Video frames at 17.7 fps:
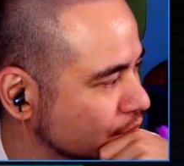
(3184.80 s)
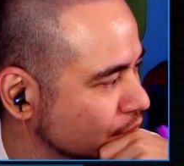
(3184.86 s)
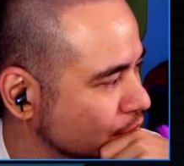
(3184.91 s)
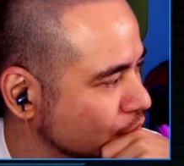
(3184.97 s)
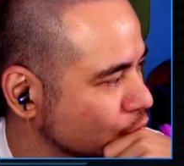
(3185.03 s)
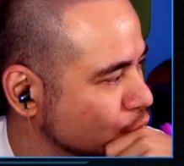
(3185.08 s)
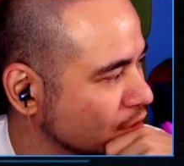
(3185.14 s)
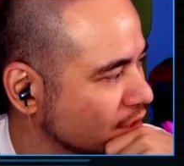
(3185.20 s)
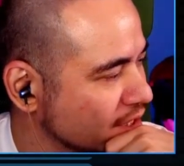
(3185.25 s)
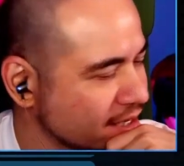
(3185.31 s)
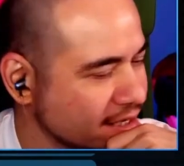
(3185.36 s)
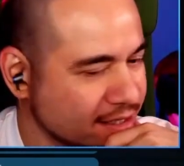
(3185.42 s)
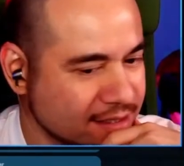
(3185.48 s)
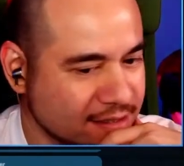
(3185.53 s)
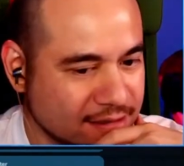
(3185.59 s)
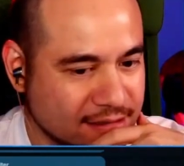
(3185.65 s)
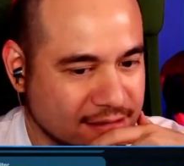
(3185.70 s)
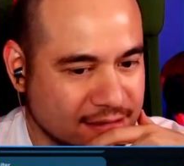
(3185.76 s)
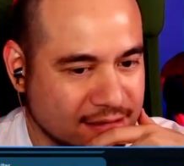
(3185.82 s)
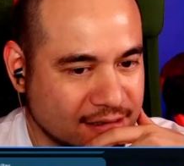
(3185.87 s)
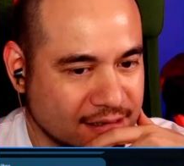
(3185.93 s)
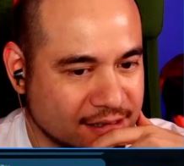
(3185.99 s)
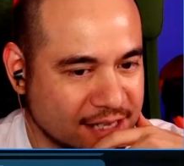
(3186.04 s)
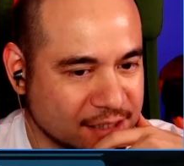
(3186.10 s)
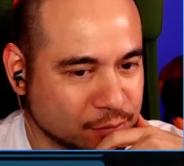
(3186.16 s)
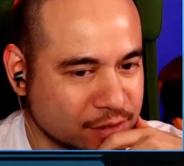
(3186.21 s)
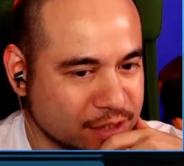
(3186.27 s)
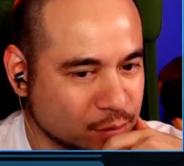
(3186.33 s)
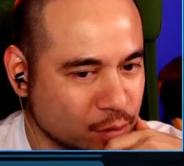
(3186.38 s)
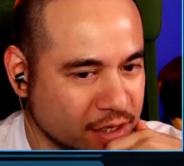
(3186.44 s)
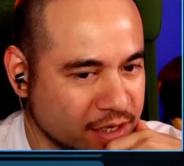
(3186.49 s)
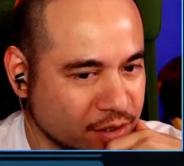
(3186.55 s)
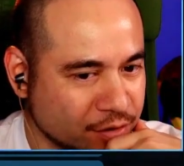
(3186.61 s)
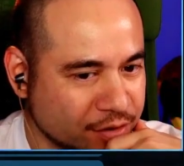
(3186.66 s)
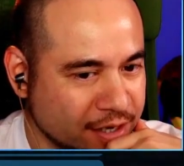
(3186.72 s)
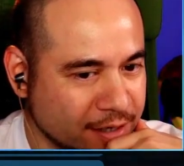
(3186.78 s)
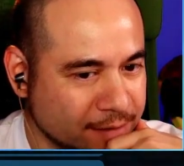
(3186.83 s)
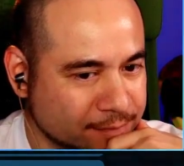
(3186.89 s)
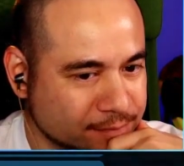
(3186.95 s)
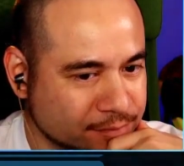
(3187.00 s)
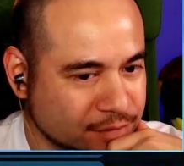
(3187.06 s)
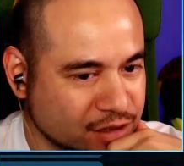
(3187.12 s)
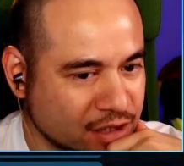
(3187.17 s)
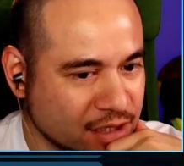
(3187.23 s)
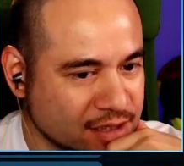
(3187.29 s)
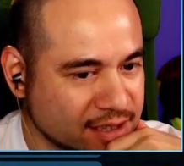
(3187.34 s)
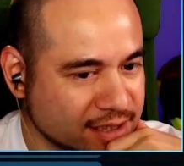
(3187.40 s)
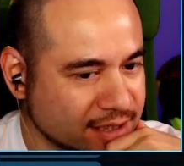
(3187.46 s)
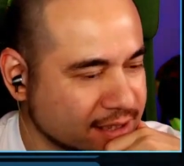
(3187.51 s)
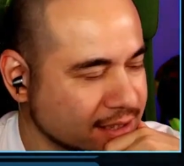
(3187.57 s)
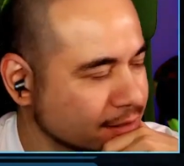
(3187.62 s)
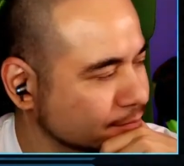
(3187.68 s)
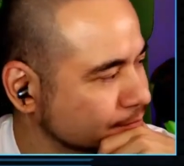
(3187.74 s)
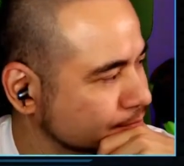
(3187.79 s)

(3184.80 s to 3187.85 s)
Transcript: All clean. And that's what he's working on there. Dirtying it up.